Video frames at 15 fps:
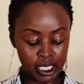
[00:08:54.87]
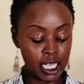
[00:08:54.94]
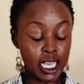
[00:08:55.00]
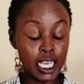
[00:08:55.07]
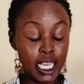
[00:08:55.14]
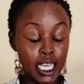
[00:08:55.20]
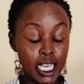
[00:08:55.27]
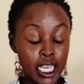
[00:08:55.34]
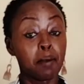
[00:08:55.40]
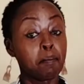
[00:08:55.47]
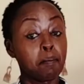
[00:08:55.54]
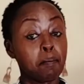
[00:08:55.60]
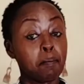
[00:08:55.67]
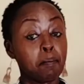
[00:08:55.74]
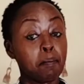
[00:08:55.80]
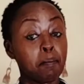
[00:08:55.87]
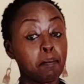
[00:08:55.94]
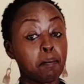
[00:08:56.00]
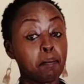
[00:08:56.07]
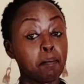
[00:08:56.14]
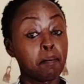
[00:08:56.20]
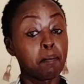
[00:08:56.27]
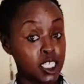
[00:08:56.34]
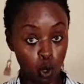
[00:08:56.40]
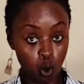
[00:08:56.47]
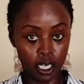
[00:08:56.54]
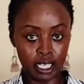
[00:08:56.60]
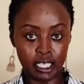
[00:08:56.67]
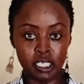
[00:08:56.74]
It matters with what your goal is.